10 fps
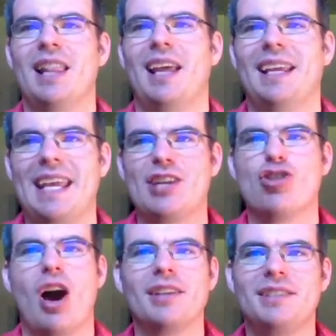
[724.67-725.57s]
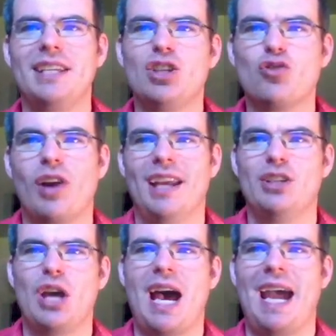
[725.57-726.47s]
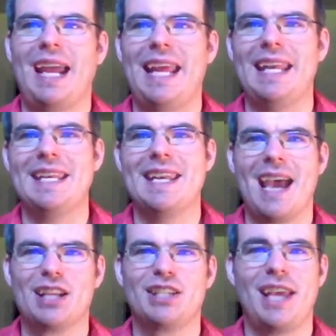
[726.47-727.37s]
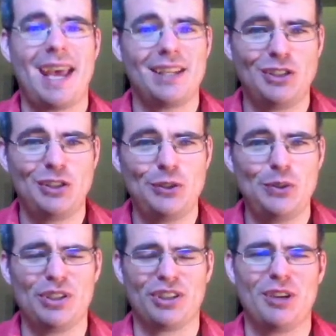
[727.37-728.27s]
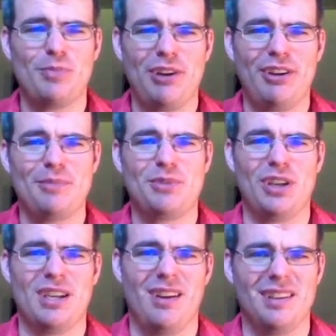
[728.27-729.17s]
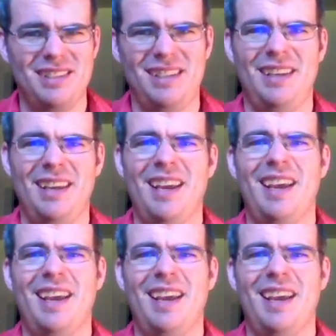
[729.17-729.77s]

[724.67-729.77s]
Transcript: like a Nazi trying to hide a neck tattoo. They're comparing him to a Nazi.